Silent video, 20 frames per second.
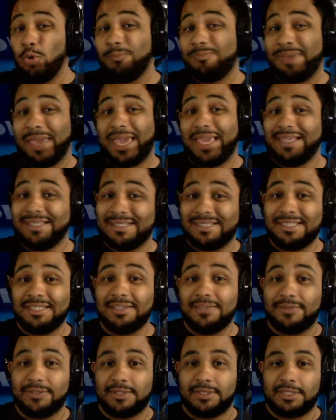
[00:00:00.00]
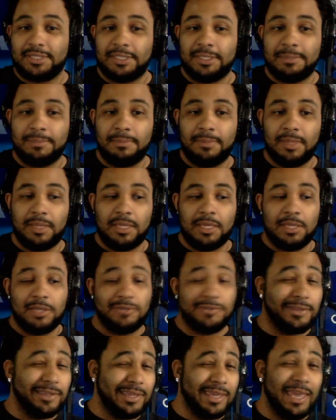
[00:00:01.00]
pacey of a team, so
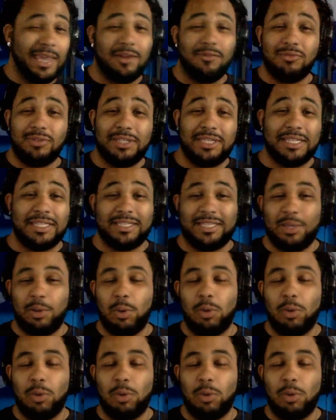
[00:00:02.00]
they won't